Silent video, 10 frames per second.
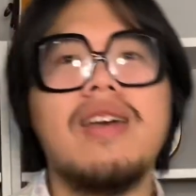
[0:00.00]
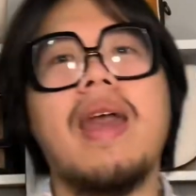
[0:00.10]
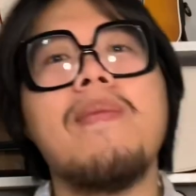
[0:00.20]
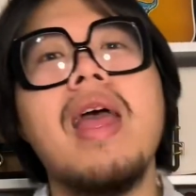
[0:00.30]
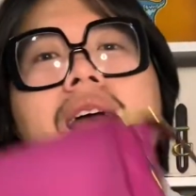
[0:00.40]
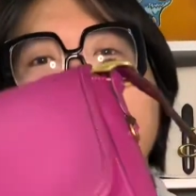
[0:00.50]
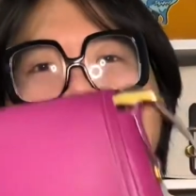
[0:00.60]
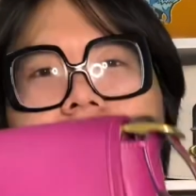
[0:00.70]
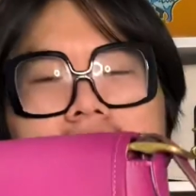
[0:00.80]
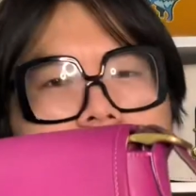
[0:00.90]
Okay,
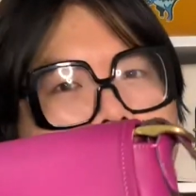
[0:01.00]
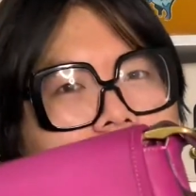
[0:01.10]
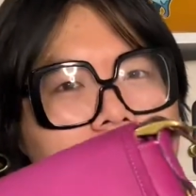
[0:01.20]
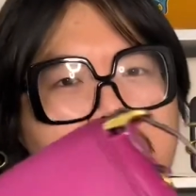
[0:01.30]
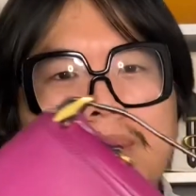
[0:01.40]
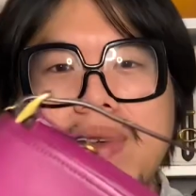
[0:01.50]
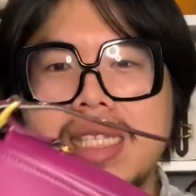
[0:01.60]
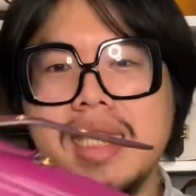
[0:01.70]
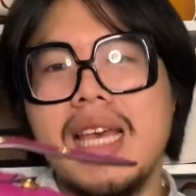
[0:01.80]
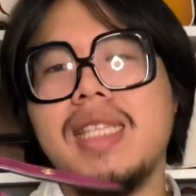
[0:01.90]
so here's the color
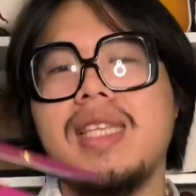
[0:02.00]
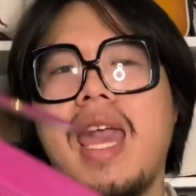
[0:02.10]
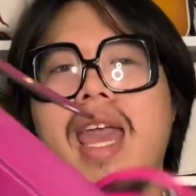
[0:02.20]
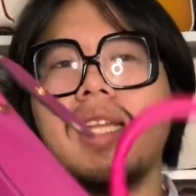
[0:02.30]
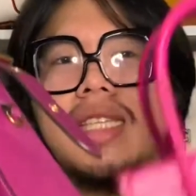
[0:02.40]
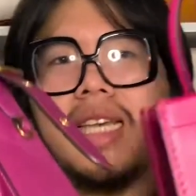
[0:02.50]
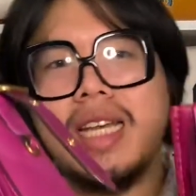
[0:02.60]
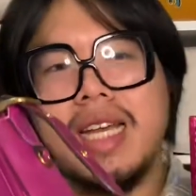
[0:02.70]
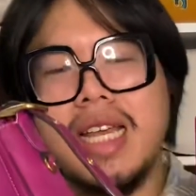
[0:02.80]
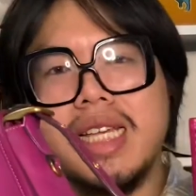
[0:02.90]
hibiscus, and
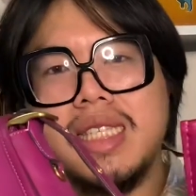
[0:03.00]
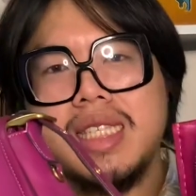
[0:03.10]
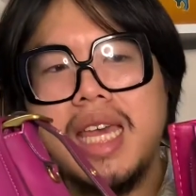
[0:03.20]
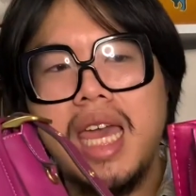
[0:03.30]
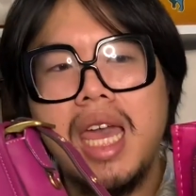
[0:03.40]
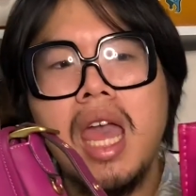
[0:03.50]
here is the